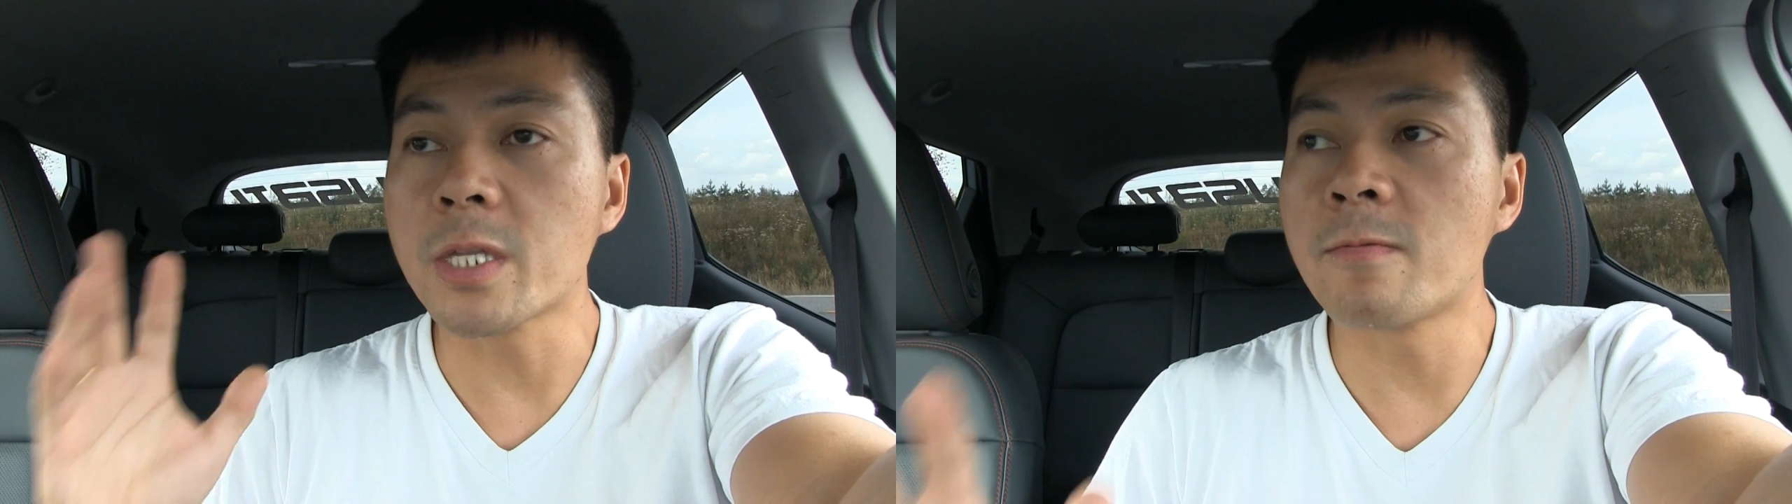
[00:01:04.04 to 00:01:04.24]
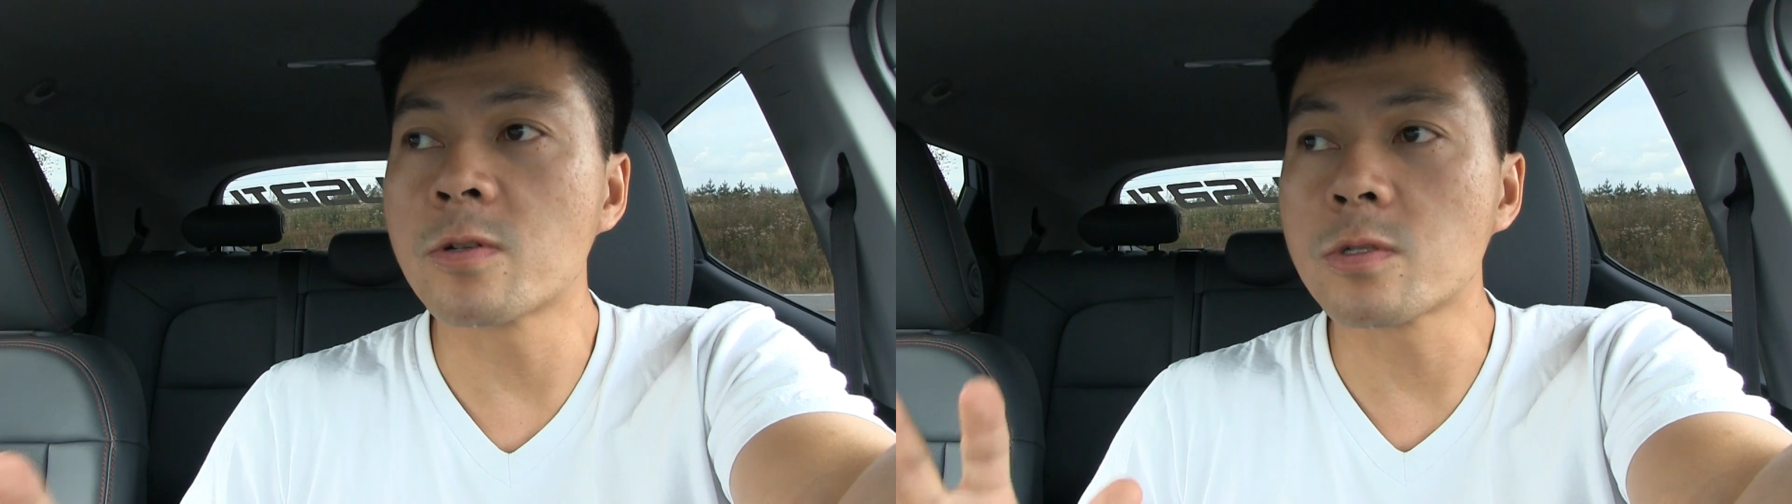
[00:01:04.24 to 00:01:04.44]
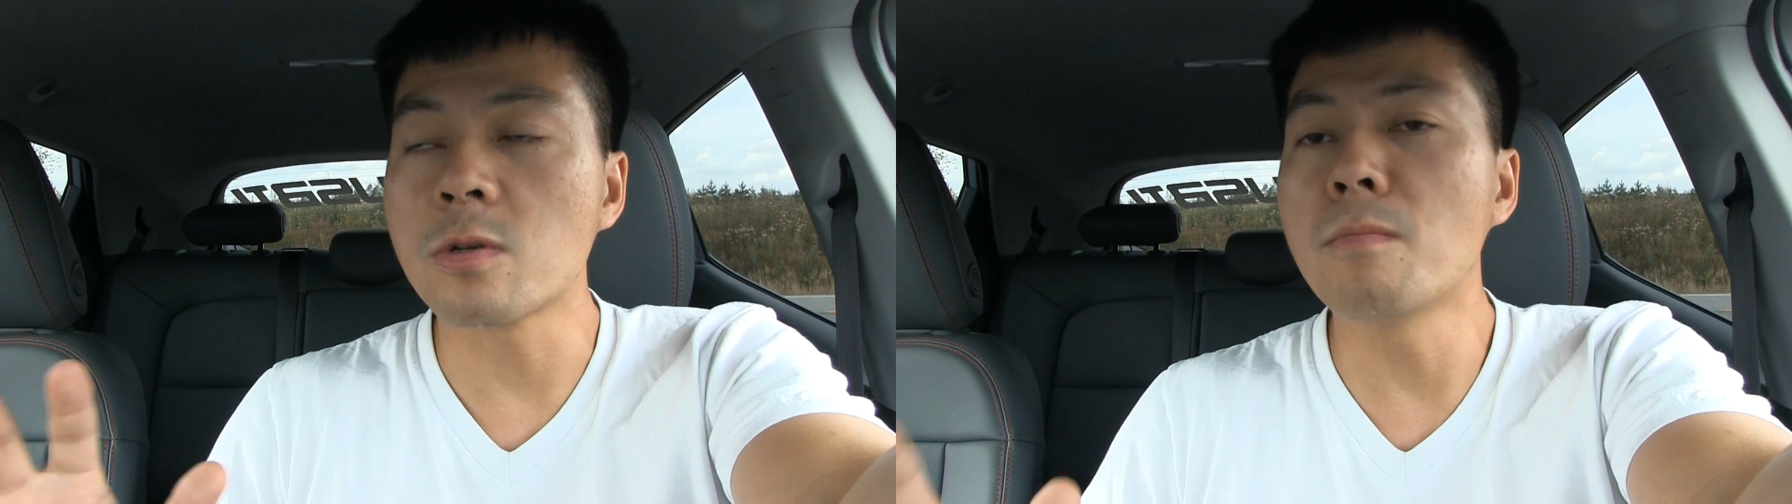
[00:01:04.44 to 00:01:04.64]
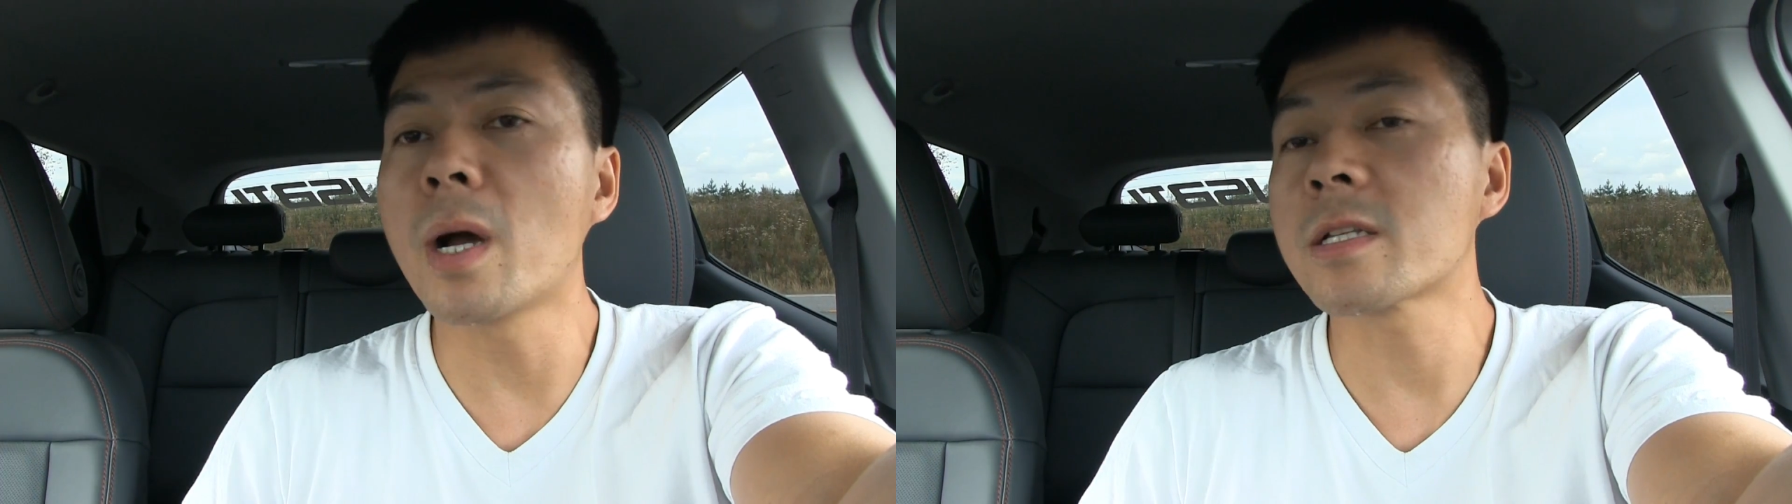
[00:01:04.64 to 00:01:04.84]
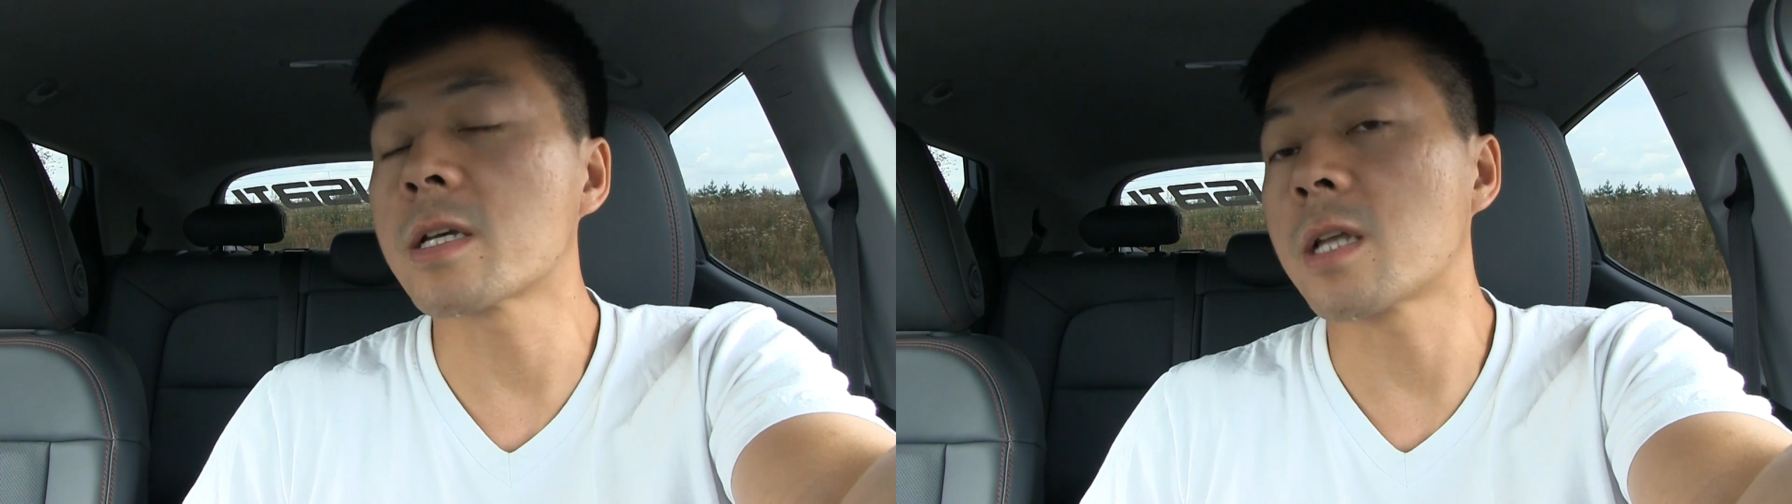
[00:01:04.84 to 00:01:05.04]
whatever, so you
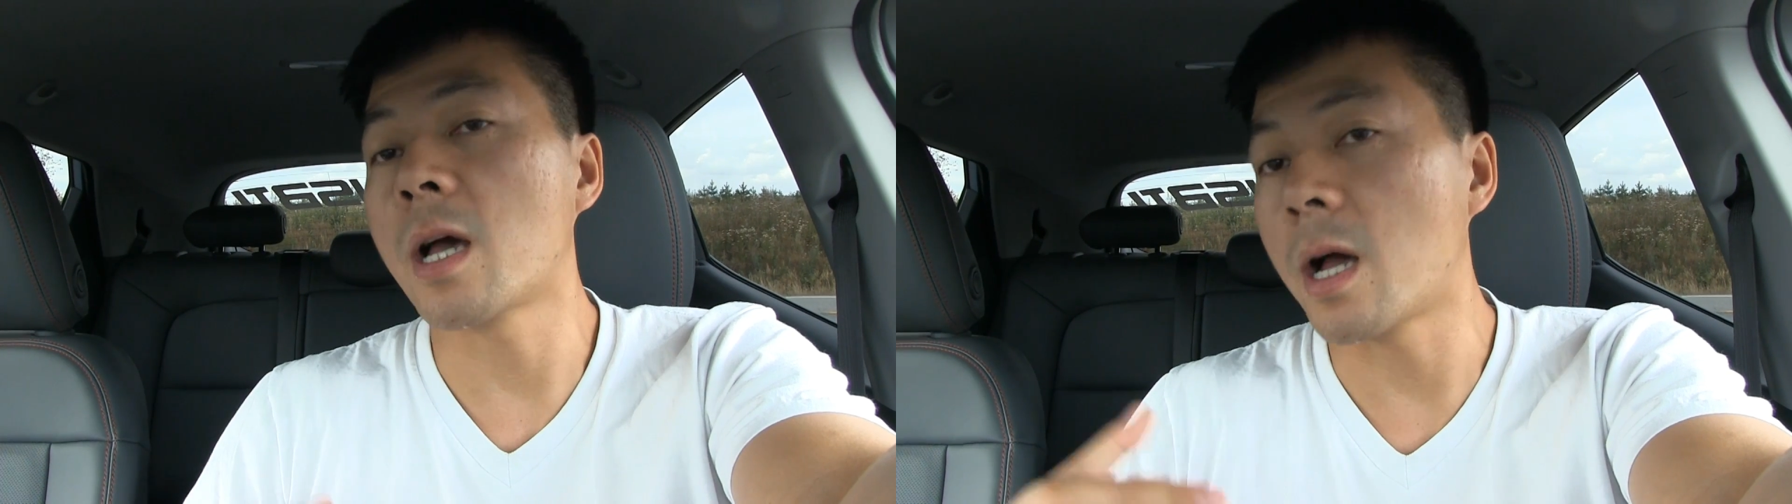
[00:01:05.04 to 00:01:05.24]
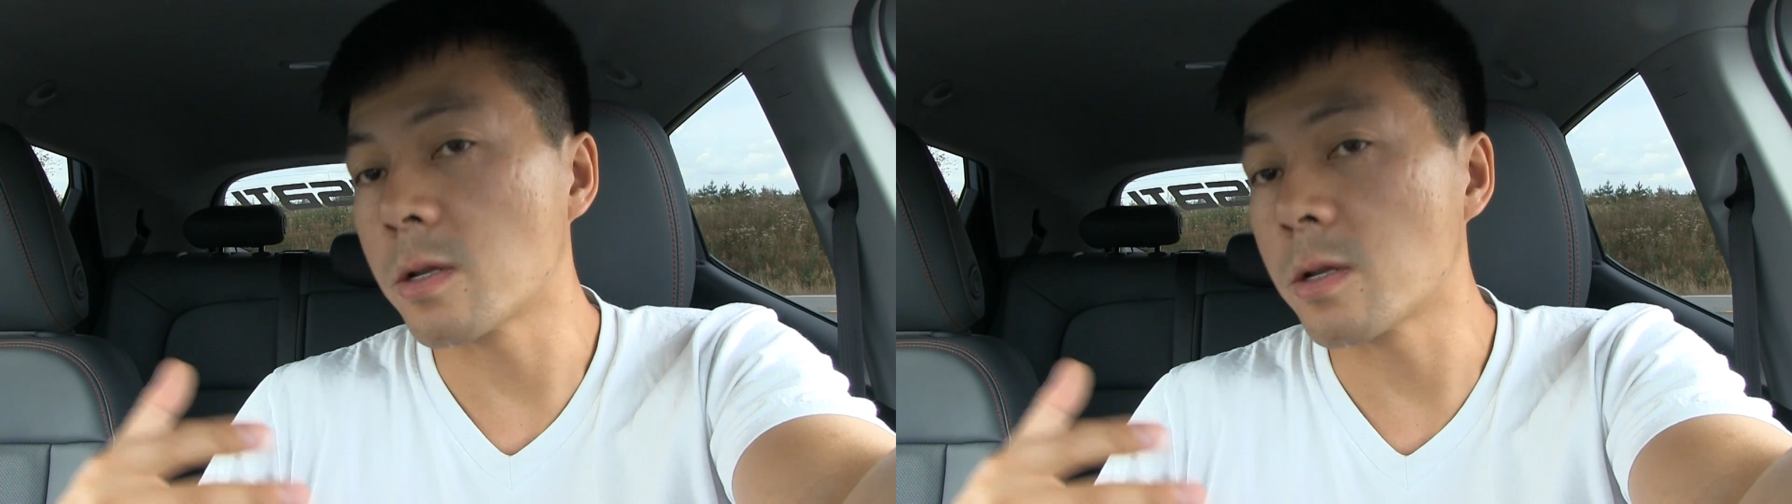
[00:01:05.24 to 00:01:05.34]
might get